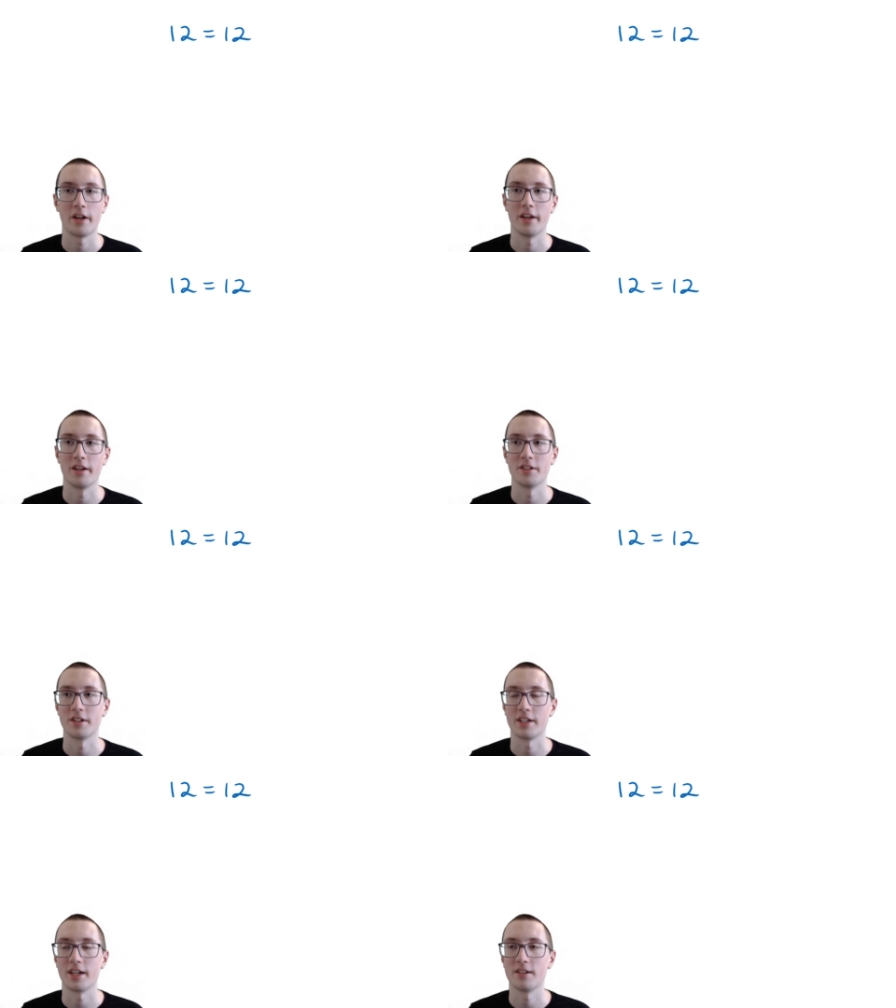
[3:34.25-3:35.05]
And
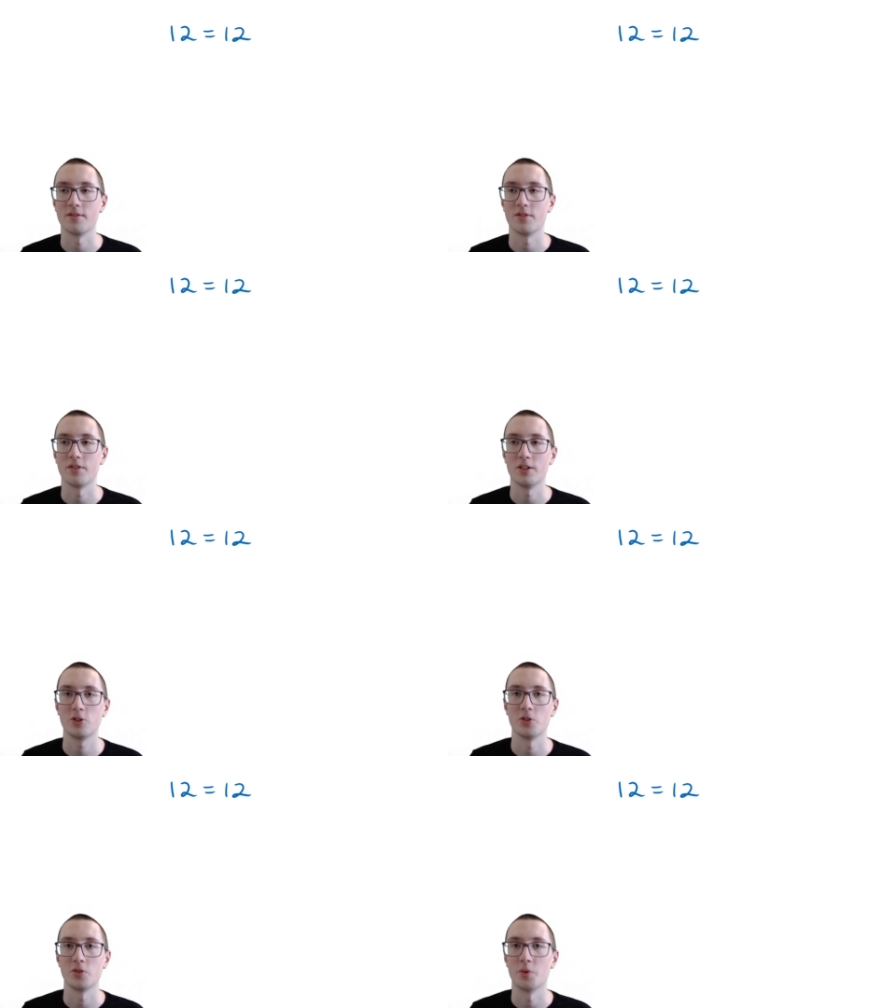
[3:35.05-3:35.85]
again, this
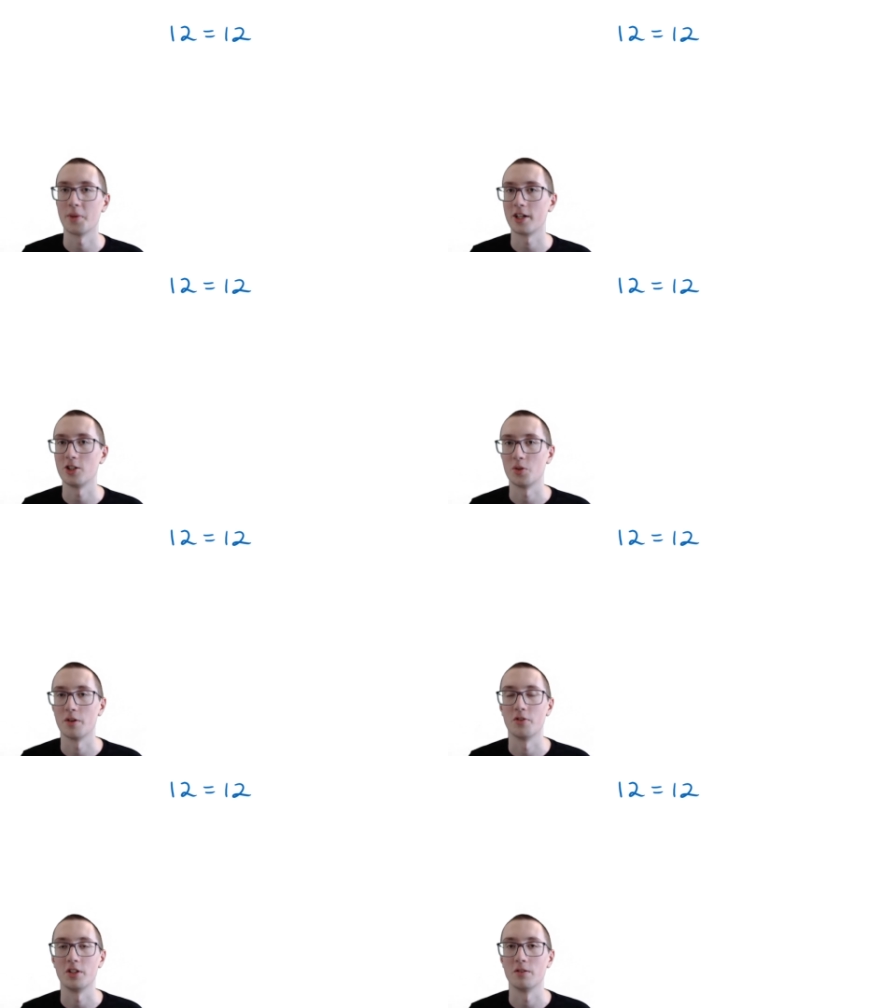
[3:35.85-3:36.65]
should remind you
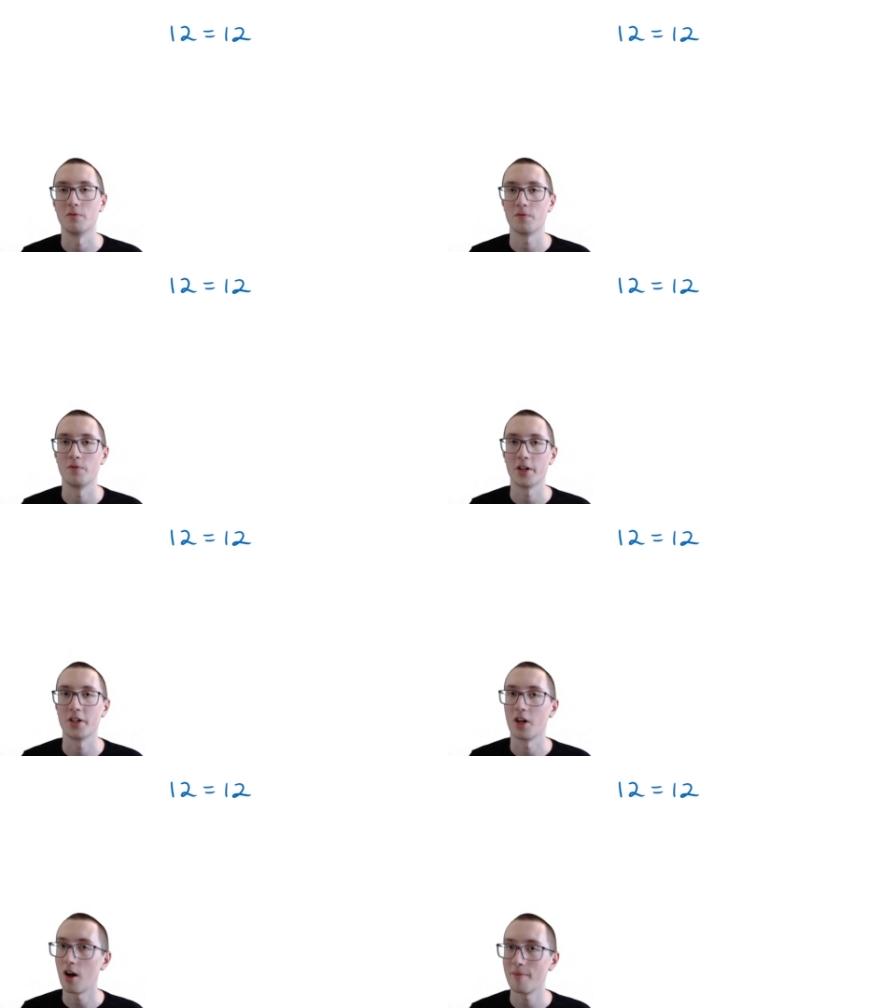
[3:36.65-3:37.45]
of the
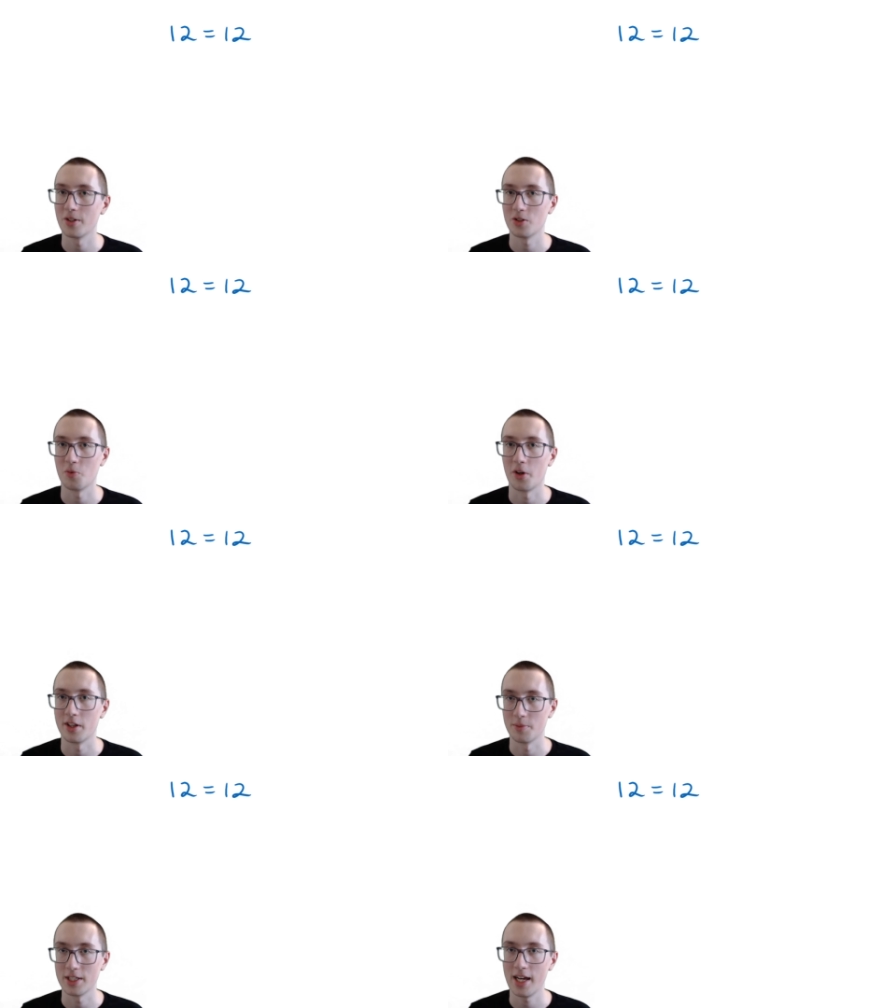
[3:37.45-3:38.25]
very obvious one
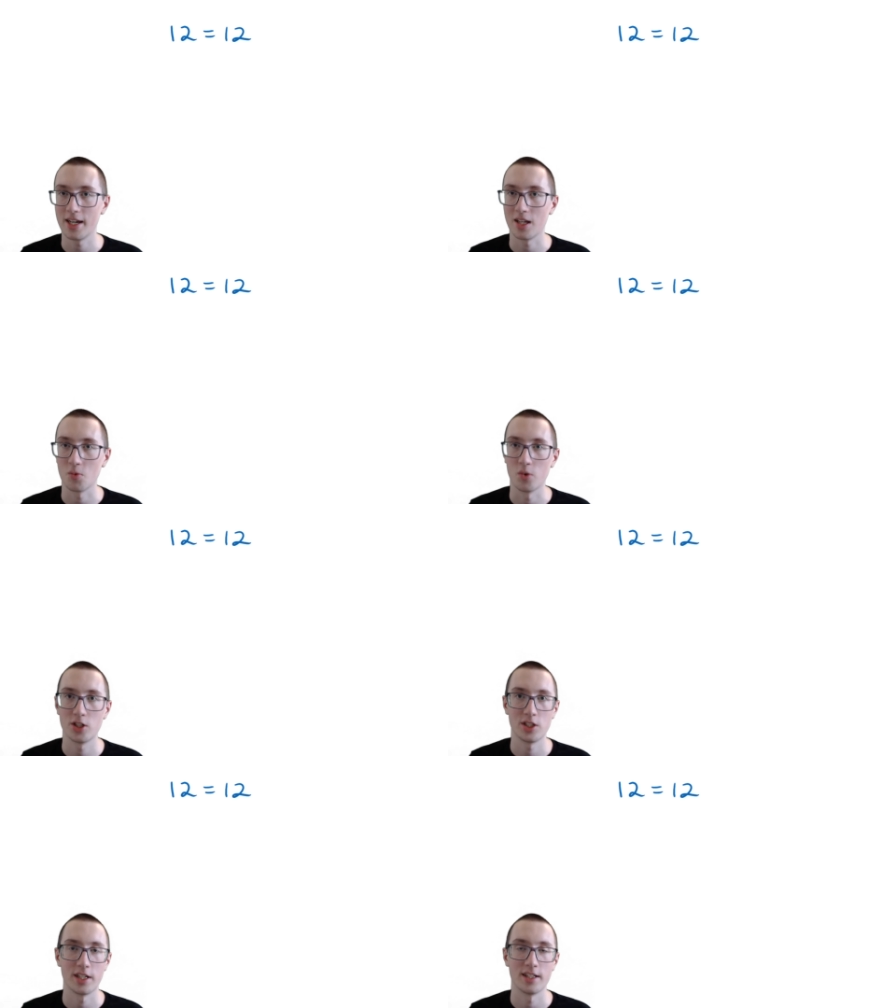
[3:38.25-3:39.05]
at the beginning,
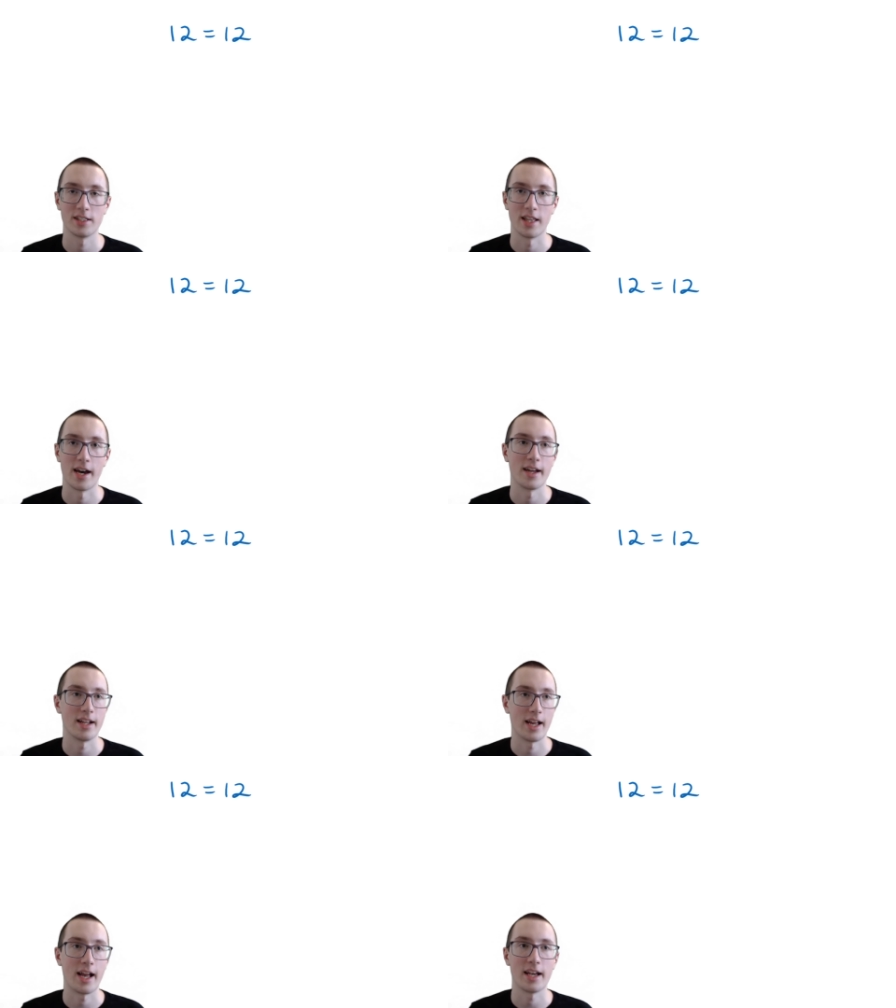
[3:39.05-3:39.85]
which says
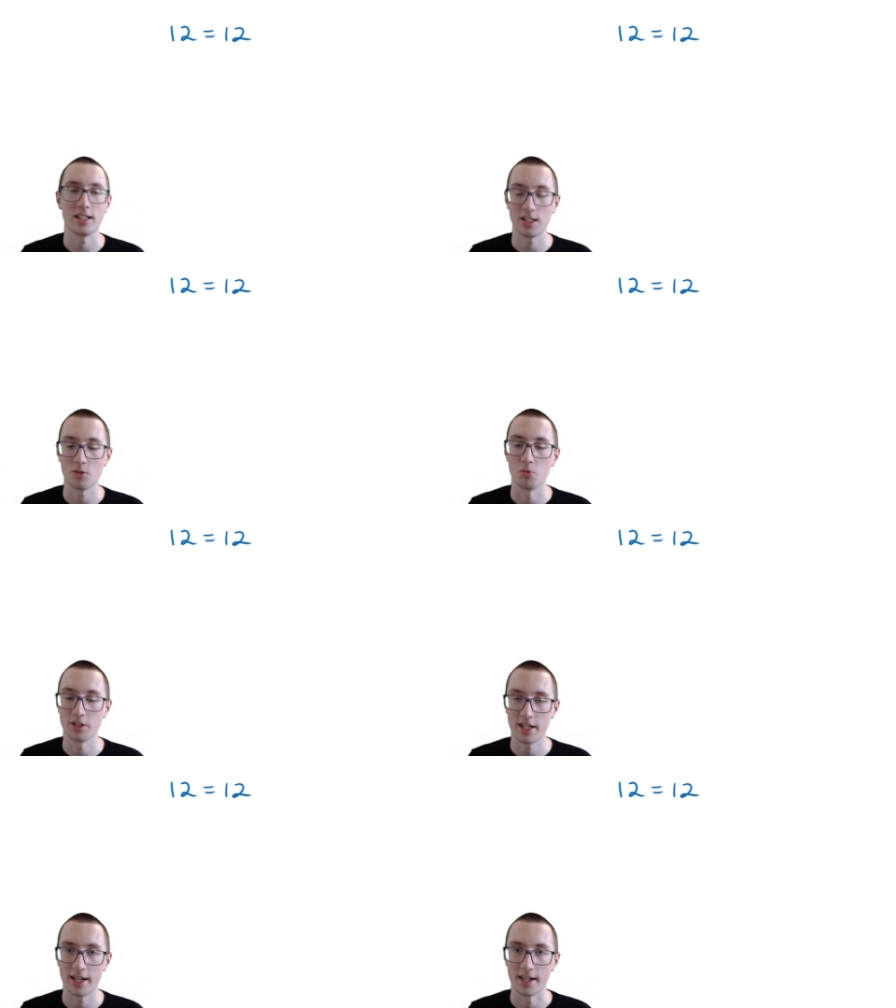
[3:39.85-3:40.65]
that A
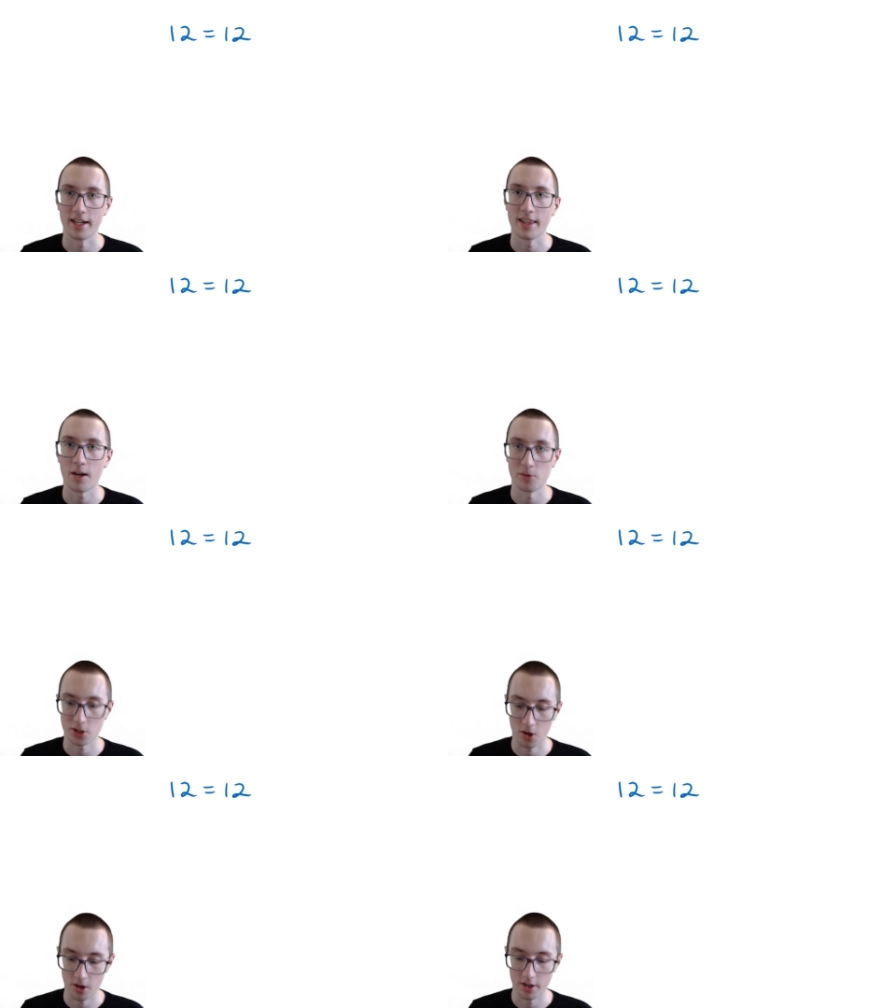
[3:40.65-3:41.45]
equals A, and that was
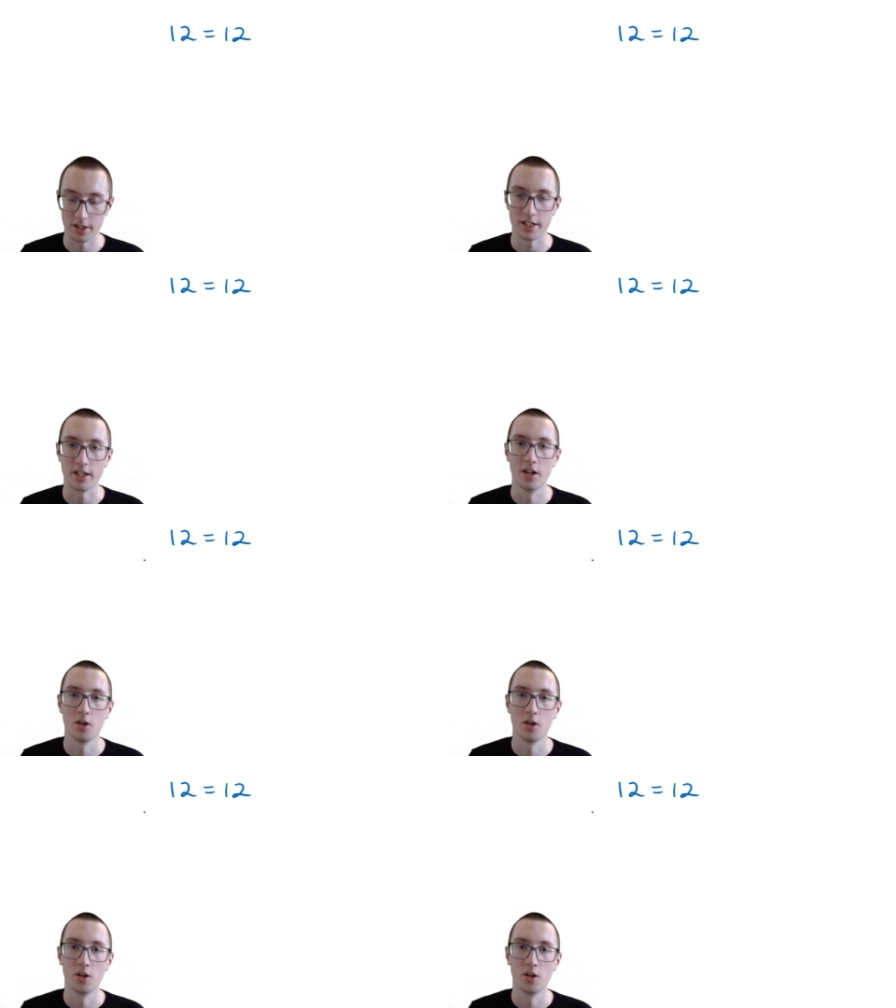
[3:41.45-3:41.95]
called the